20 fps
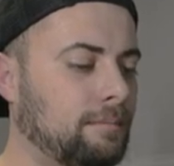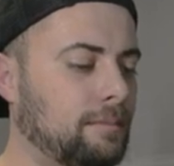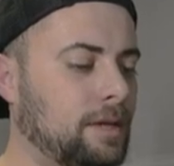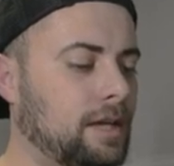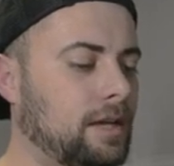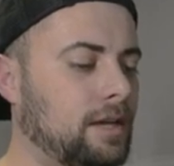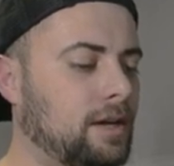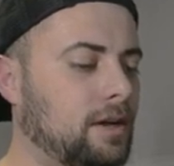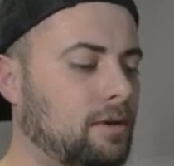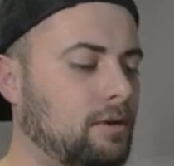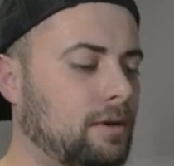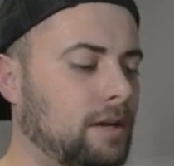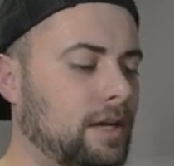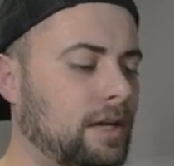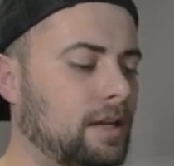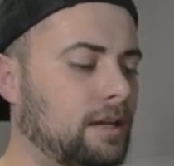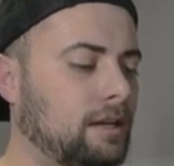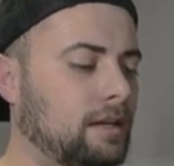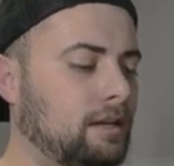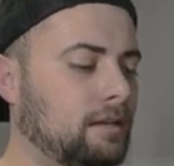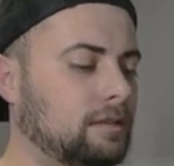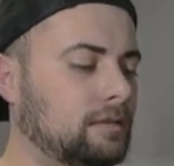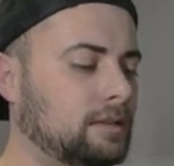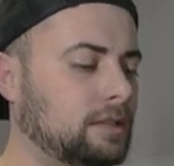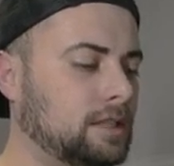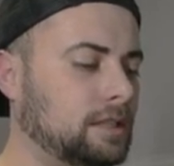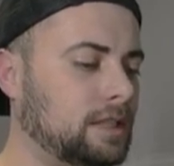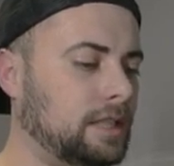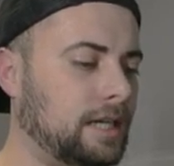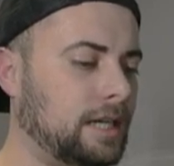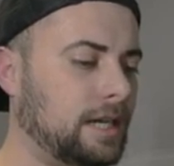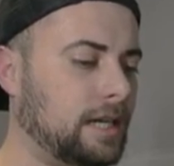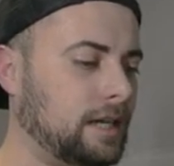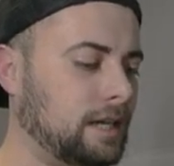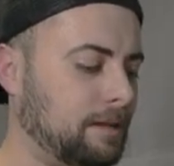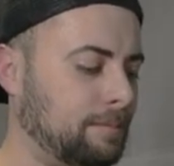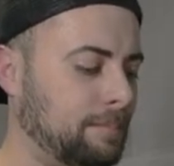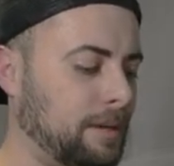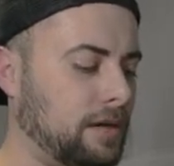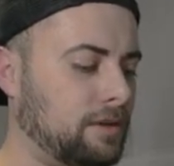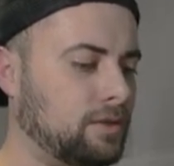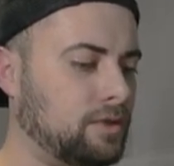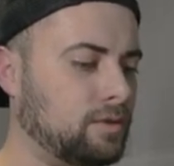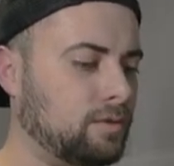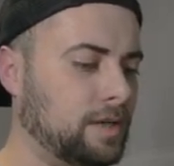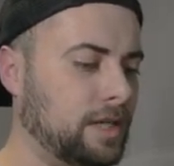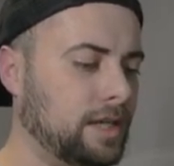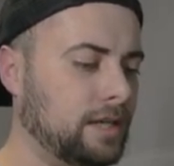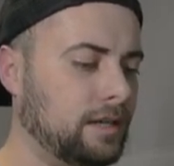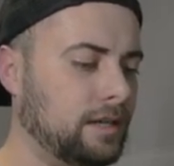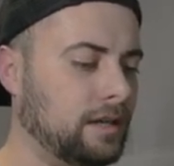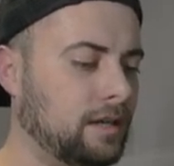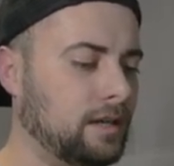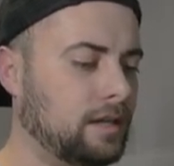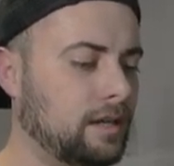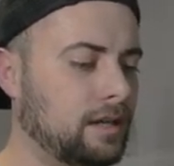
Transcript: Peony, oh, what the heck, Bounsweet,